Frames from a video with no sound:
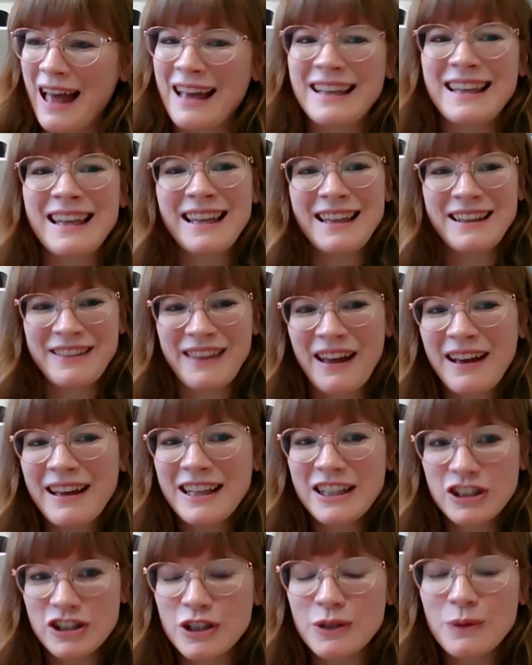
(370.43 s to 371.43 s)
egging that
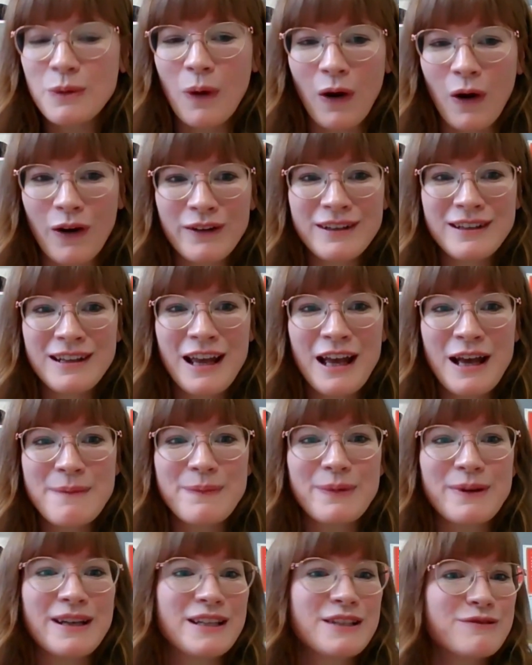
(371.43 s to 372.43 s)
issue on,
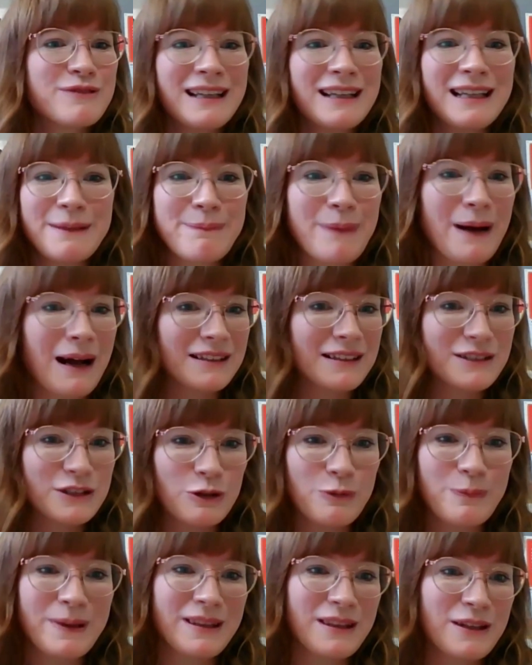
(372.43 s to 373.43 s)
but it's really backed
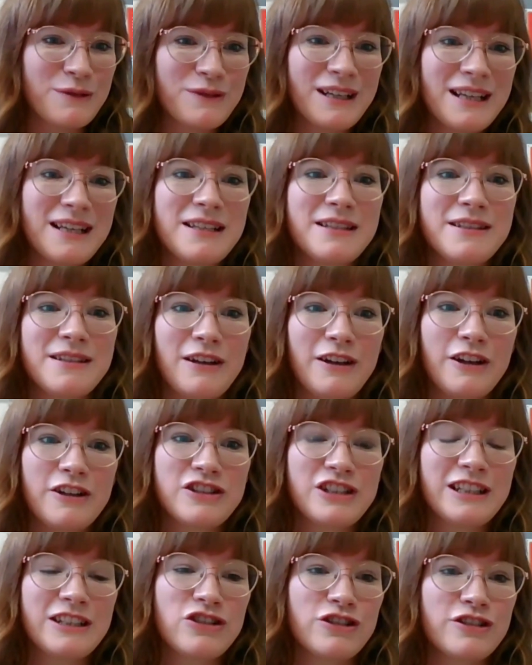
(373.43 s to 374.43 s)
up in the
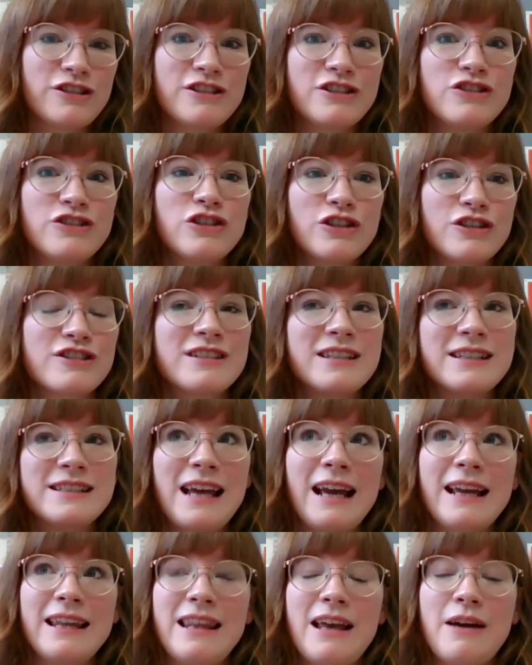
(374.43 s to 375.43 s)
research. Just
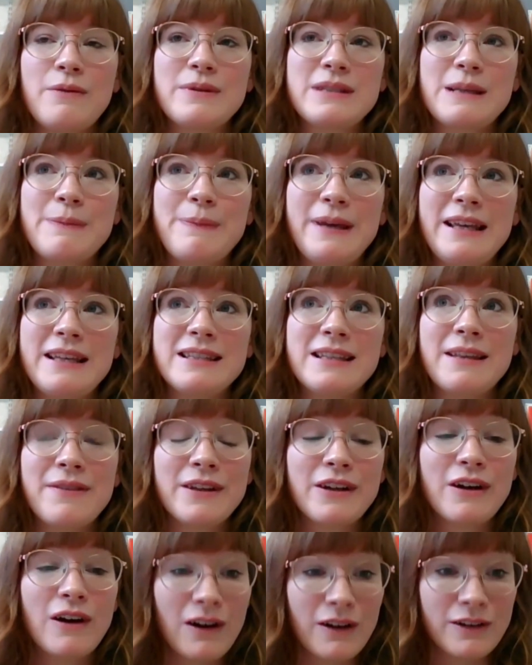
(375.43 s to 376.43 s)
today there was a piece in
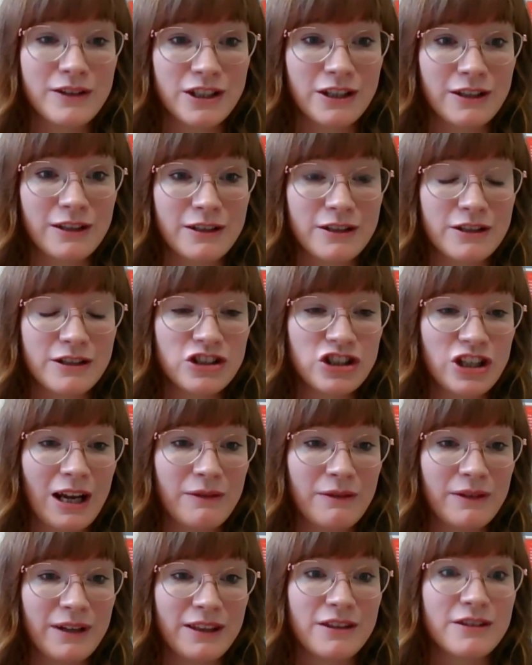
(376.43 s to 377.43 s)
The Guardian
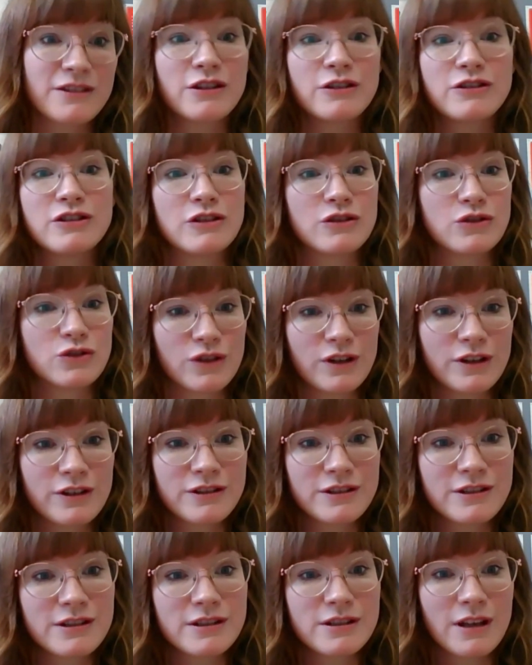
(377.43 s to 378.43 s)
sharing Sutton
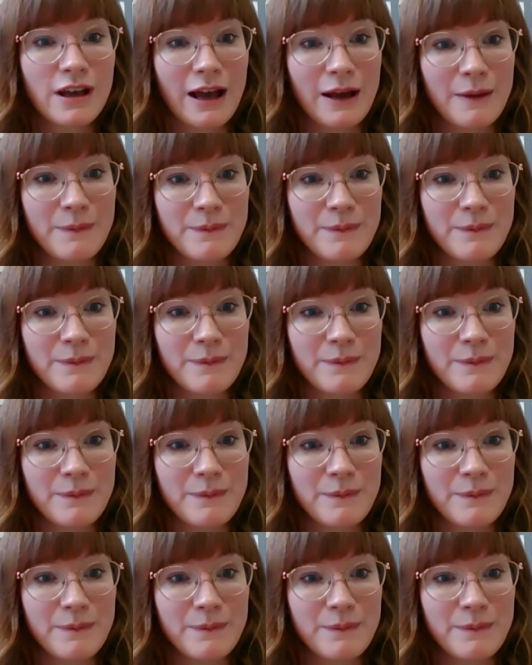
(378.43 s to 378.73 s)
Trust's